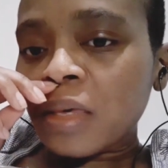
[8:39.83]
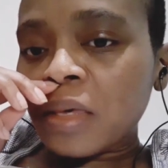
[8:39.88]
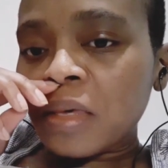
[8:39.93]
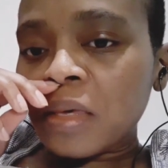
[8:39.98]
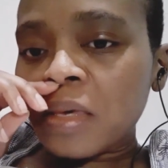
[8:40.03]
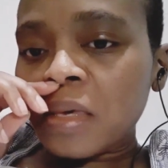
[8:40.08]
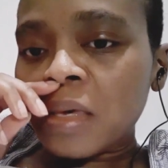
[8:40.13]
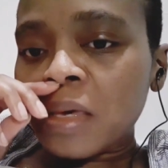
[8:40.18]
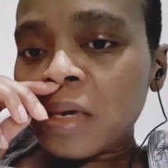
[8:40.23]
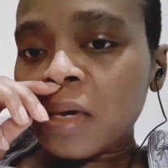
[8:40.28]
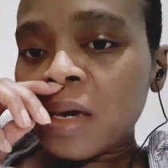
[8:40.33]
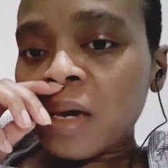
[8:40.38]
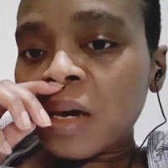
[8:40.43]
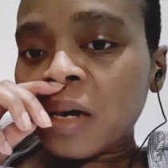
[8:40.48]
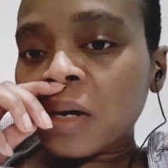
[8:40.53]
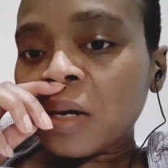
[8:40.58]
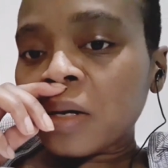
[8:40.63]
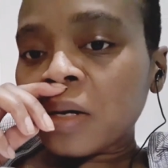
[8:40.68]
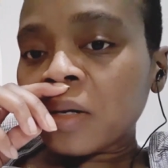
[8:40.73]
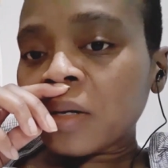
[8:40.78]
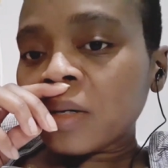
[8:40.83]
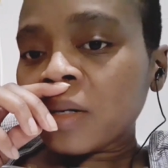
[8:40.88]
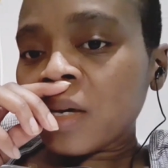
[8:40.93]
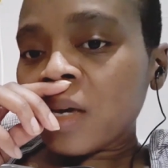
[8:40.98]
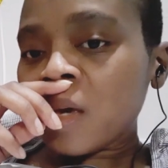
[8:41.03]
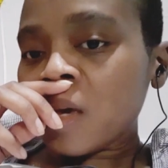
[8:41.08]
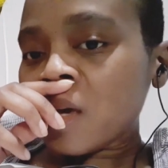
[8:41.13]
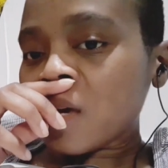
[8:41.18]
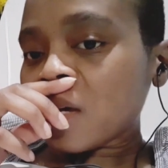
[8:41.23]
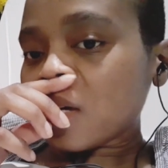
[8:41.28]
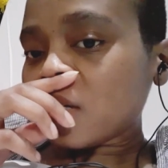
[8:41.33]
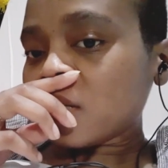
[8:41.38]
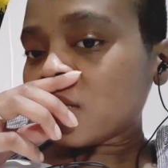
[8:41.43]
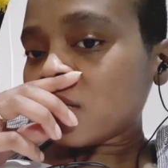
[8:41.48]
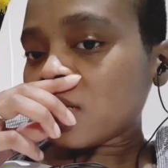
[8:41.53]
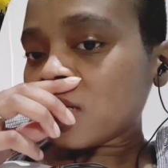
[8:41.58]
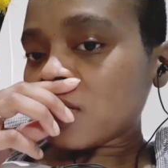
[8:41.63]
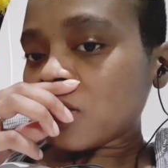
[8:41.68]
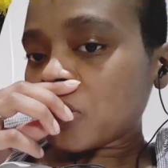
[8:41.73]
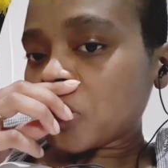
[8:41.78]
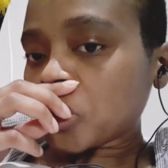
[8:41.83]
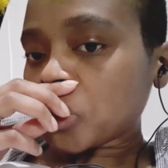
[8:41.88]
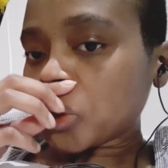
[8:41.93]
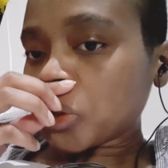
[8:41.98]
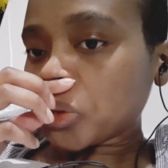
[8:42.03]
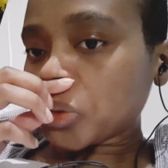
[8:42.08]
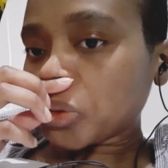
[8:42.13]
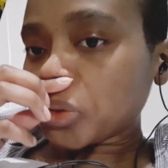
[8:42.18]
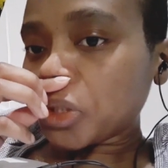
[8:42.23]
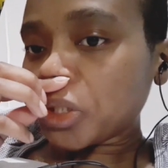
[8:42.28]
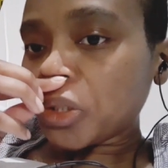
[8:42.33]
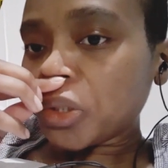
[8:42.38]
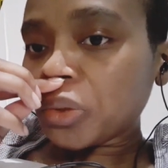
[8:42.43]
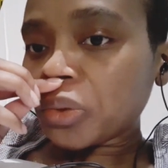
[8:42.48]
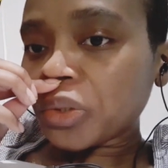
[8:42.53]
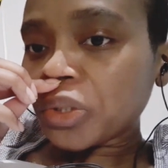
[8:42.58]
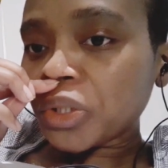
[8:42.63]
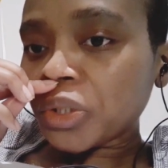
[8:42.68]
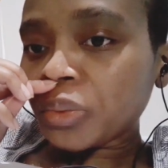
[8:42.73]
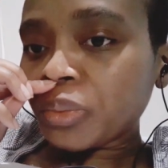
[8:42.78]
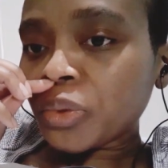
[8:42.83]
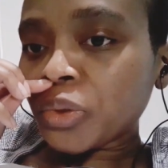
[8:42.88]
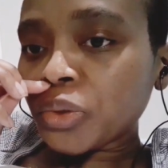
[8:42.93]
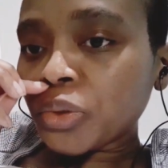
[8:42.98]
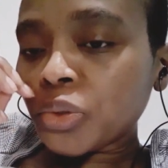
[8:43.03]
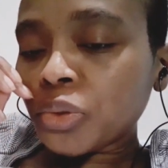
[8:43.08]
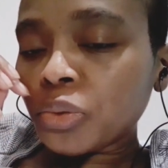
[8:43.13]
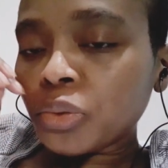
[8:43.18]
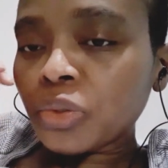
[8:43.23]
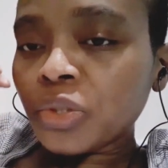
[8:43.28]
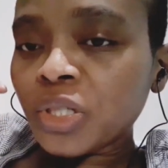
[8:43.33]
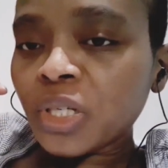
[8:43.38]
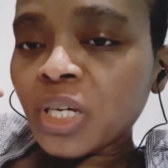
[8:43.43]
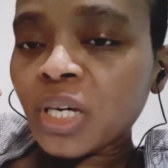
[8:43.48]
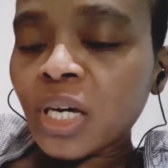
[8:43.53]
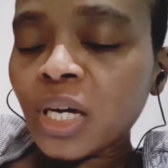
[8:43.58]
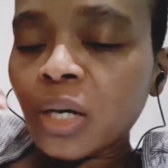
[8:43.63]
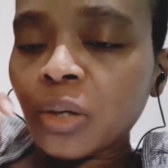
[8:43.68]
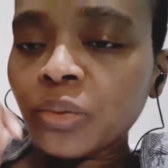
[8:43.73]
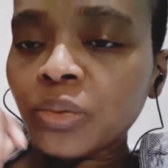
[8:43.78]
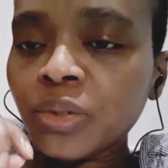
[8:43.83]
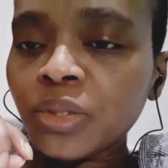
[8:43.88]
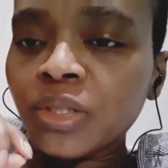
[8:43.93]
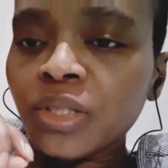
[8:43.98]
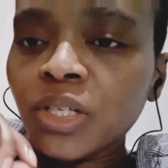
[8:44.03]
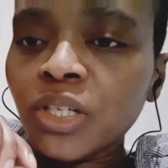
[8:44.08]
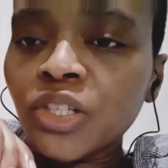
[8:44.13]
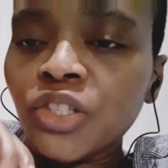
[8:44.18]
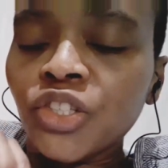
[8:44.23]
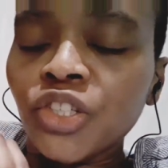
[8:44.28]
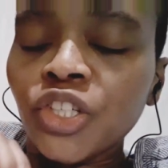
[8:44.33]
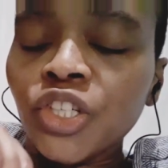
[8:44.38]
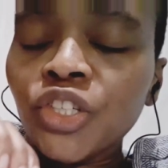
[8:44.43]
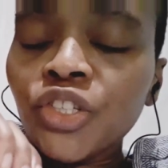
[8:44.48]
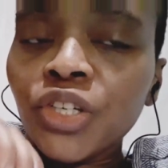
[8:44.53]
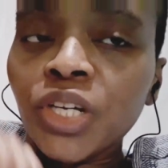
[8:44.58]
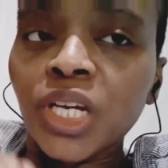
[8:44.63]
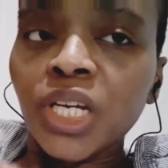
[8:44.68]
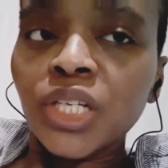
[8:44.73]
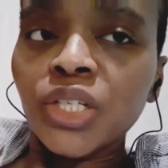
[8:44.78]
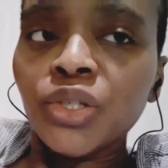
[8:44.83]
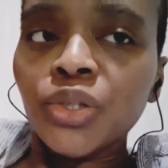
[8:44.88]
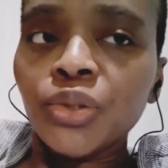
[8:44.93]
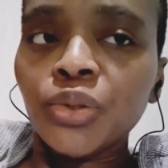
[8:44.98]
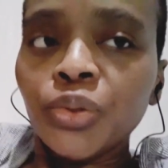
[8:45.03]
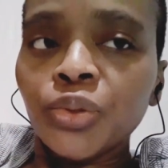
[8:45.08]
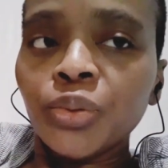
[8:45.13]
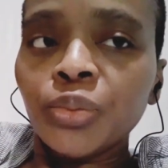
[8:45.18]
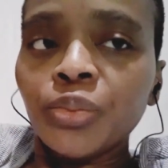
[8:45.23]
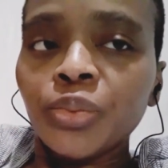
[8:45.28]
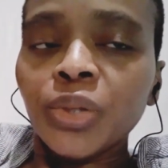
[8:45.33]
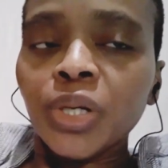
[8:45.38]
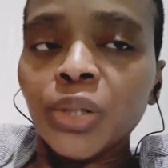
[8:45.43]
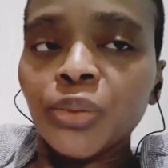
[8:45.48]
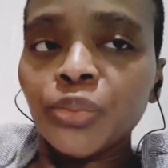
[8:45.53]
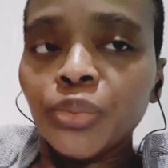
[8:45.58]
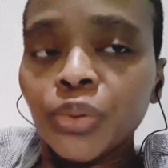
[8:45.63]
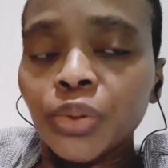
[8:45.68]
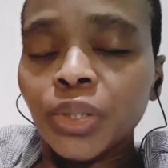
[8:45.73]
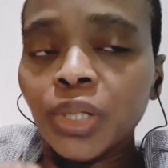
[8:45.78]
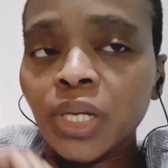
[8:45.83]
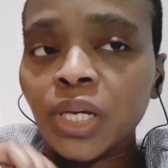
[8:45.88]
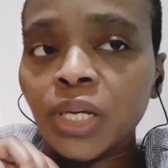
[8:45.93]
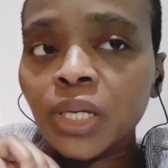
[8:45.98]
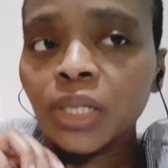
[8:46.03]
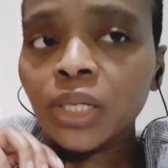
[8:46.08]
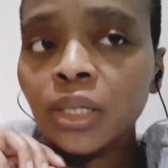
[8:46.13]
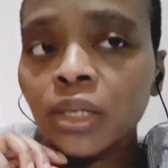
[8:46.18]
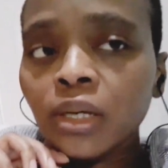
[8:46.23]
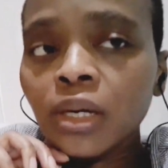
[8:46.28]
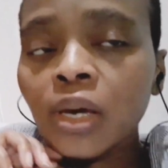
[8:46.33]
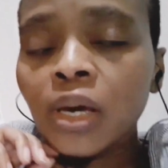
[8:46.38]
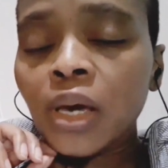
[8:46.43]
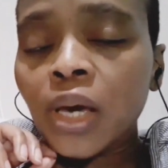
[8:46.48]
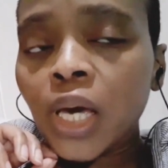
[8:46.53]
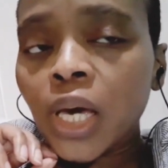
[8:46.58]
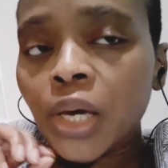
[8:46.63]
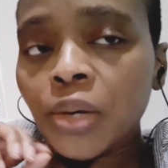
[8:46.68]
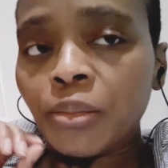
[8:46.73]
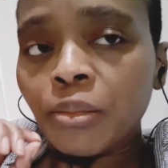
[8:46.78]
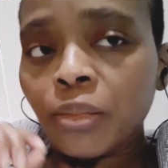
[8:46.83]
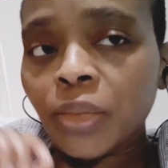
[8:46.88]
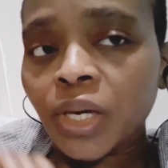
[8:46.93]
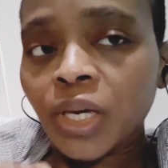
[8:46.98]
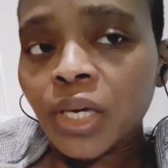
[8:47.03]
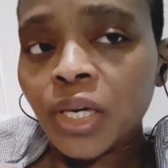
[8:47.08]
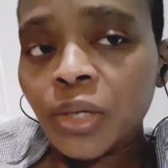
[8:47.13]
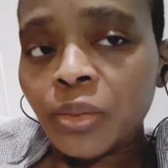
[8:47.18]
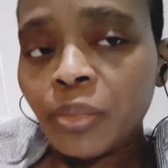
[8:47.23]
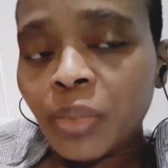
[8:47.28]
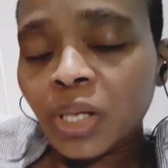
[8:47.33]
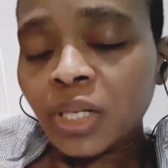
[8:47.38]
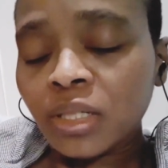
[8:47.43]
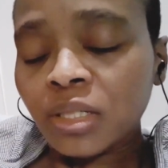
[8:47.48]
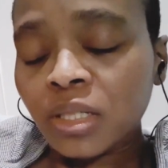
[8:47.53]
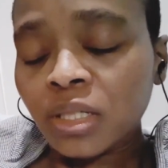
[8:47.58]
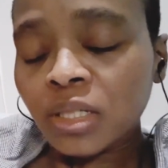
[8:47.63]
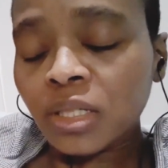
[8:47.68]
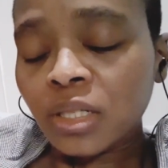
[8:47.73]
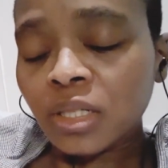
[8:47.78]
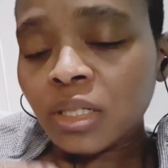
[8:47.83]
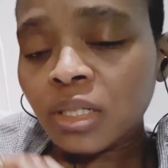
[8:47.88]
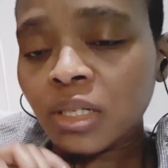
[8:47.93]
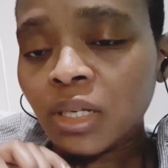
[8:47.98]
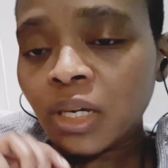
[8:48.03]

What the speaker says: Yeah, and also he was supposed to take out the GJ tube and put a Mickey button.